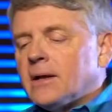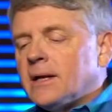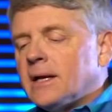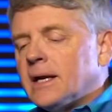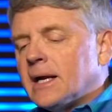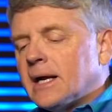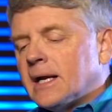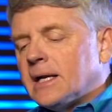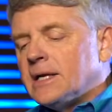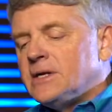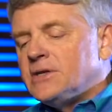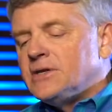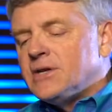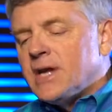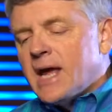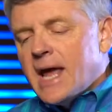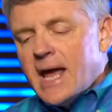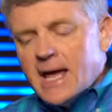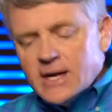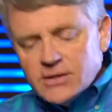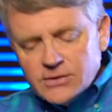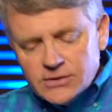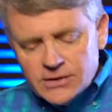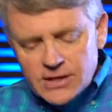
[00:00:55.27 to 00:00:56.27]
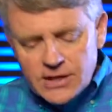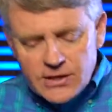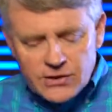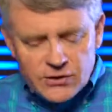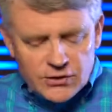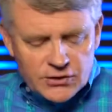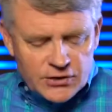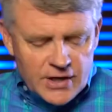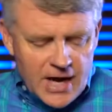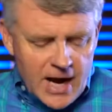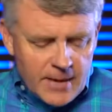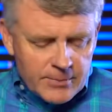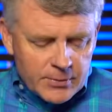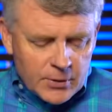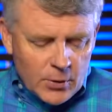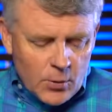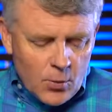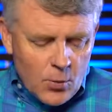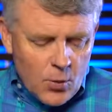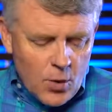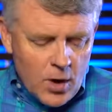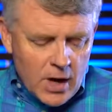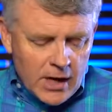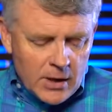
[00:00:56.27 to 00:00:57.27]
in Ecclesiastes chapter
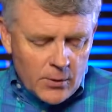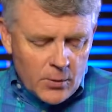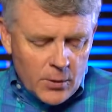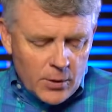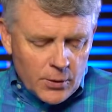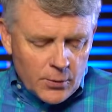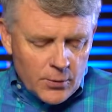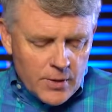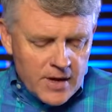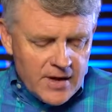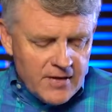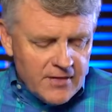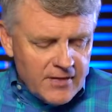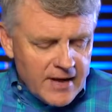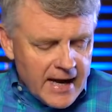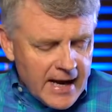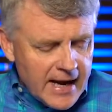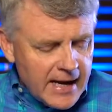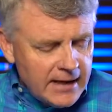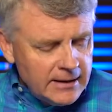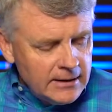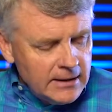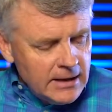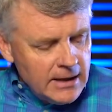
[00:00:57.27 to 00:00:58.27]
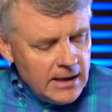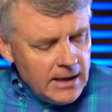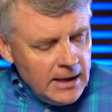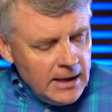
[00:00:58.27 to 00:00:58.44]
1. I want to read that.